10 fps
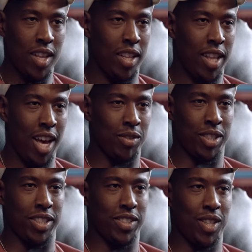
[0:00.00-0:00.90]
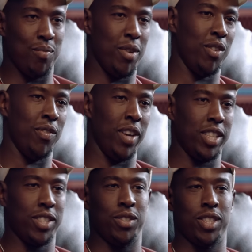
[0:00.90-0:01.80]
And that was just so
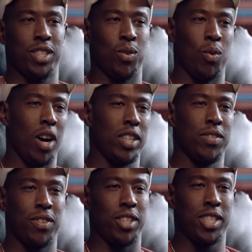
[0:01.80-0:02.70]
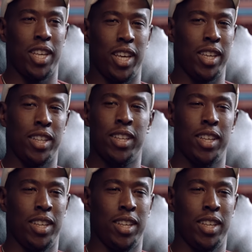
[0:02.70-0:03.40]
motivational just to watch firsthand.